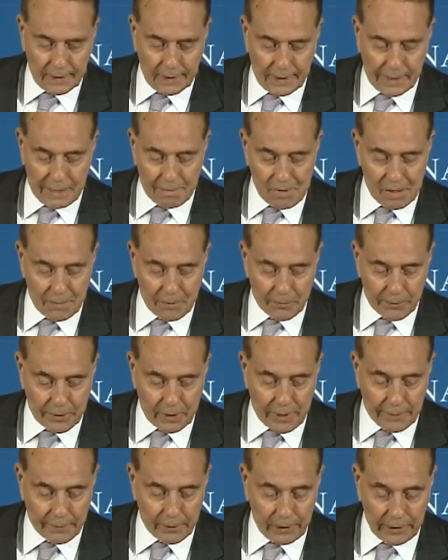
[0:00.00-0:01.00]
I remember
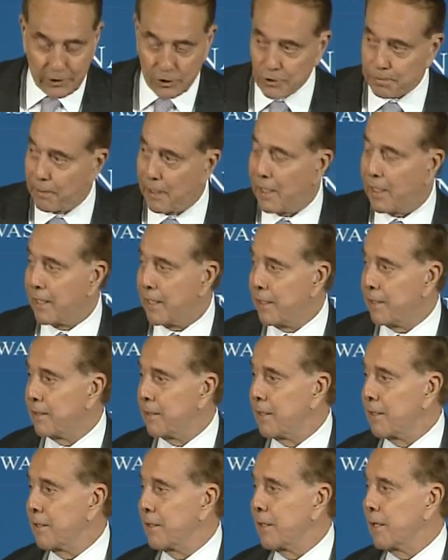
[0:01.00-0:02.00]
when I released
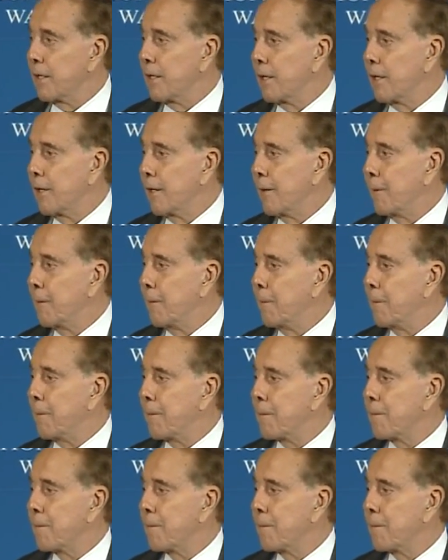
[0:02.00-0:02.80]
mine, and I